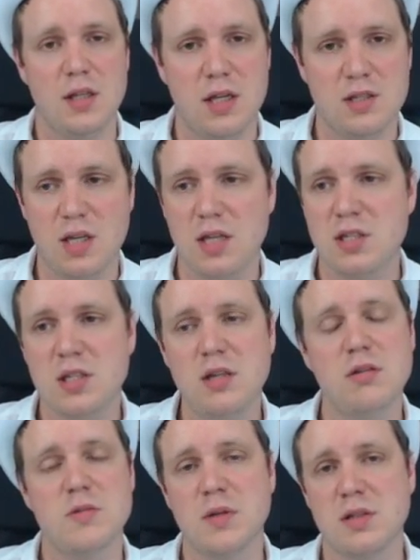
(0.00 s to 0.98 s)
It's it's
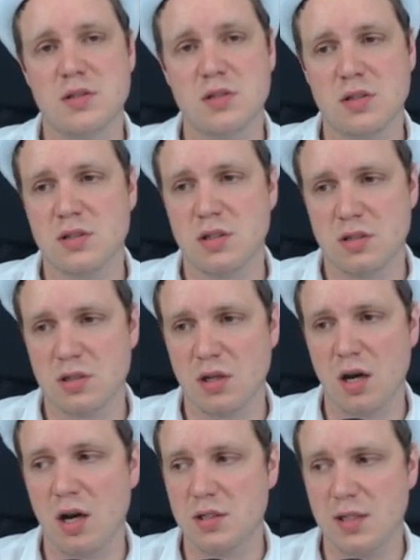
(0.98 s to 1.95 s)
huge because it's just such
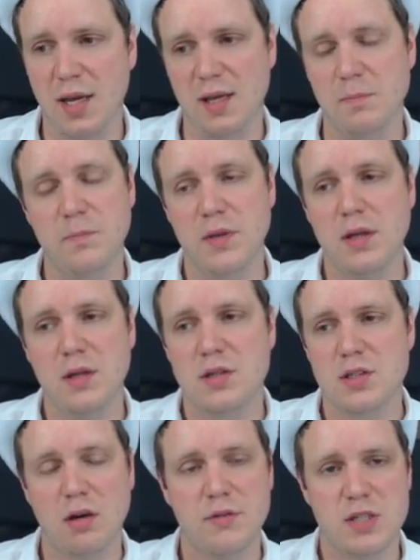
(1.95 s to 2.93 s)
a hard game.
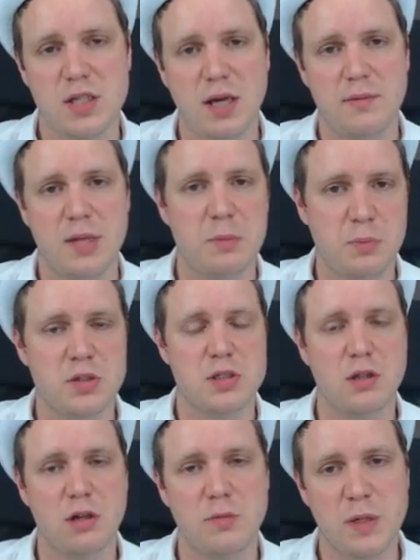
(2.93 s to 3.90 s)
So obviously that that
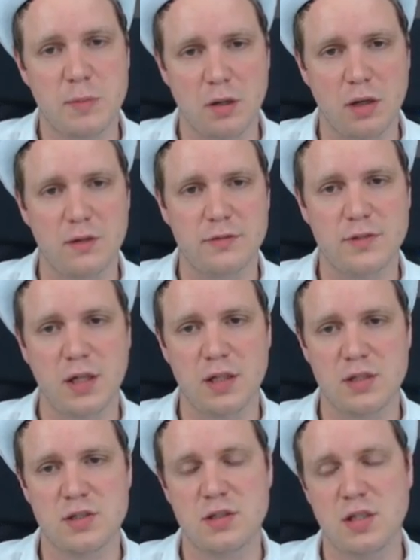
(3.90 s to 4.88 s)
puts a lot of people off,
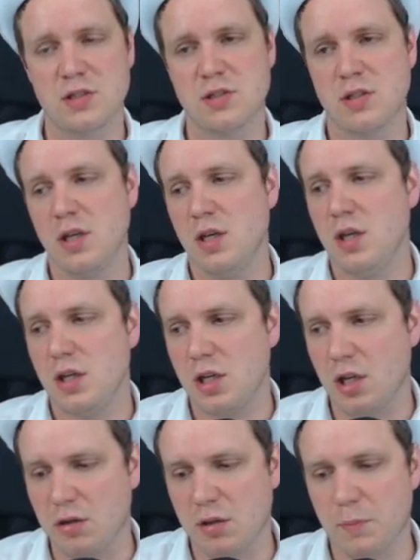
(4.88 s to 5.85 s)
and there's there's
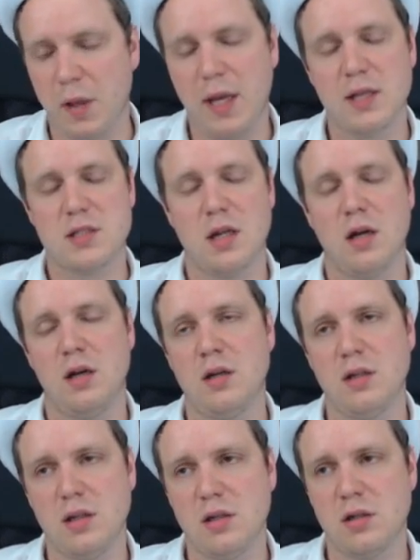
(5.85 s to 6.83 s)
you know, complaints like,
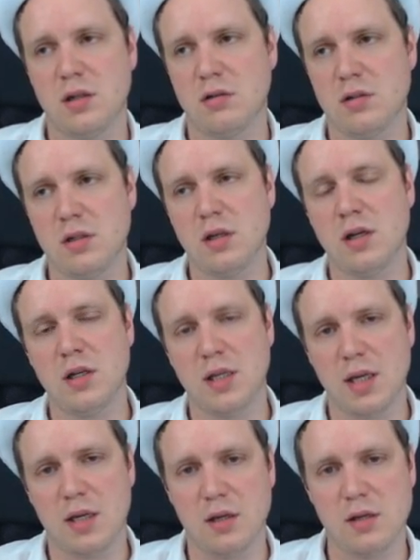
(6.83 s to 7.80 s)
oh, you got to go online
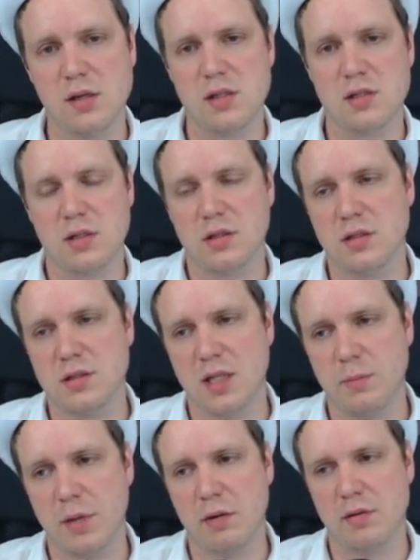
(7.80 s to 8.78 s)
and get guys to learn to
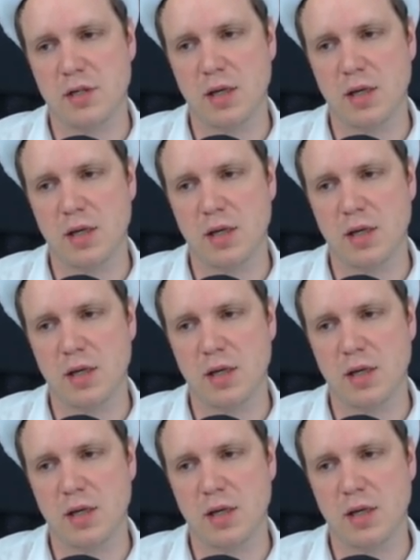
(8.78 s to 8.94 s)
get better